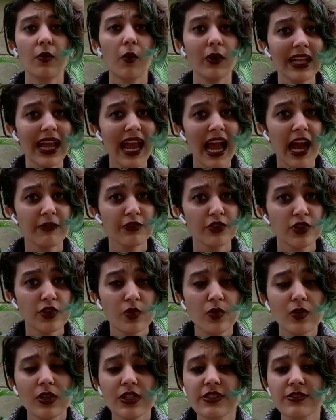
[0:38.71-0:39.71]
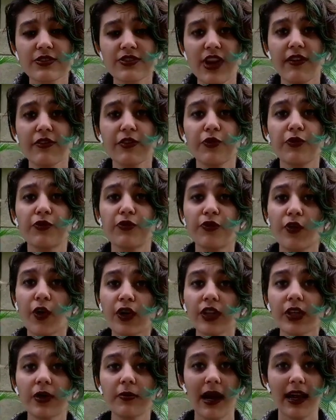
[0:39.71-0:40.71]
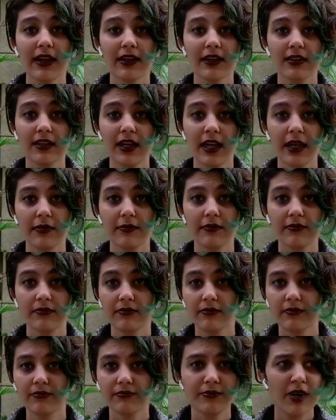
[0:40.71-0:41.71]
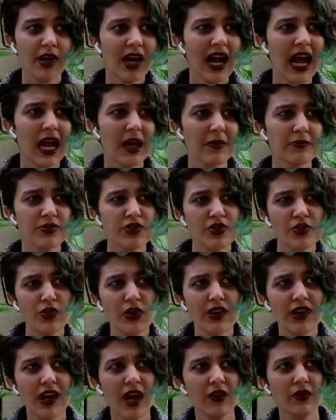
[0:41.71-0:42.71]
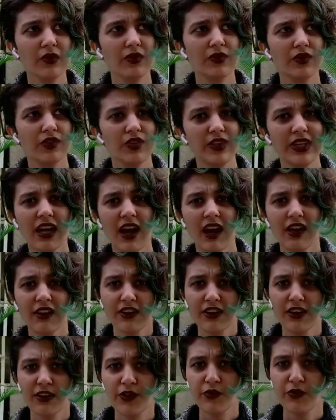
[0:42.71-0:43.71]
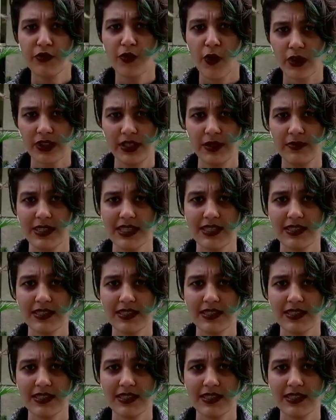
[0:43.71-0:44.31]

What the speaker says: What I have to do is travel further back in time, perhaps to around 340